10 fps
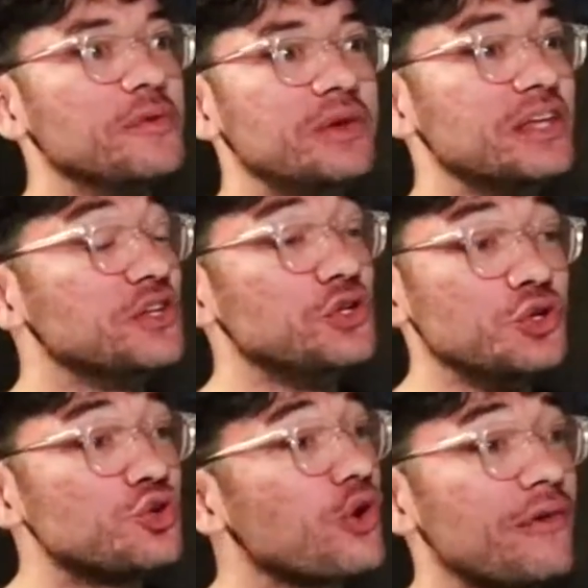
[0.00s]
being the new
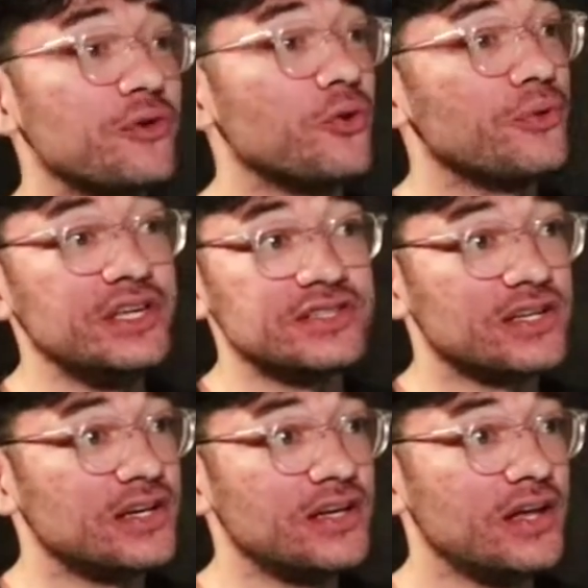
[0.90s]
Trevor
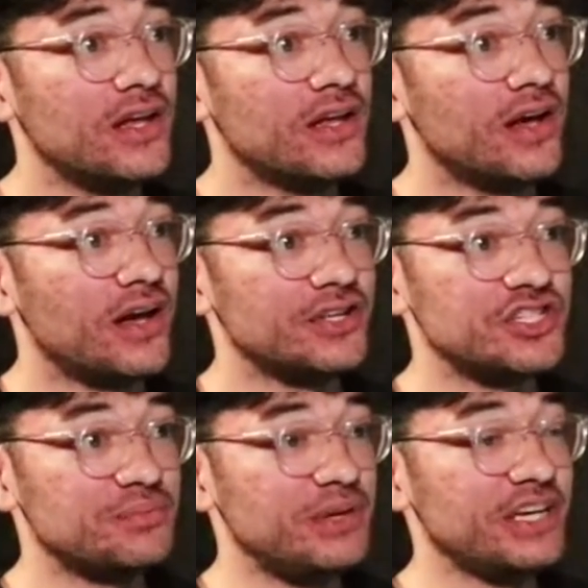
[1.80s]
Ariza, just being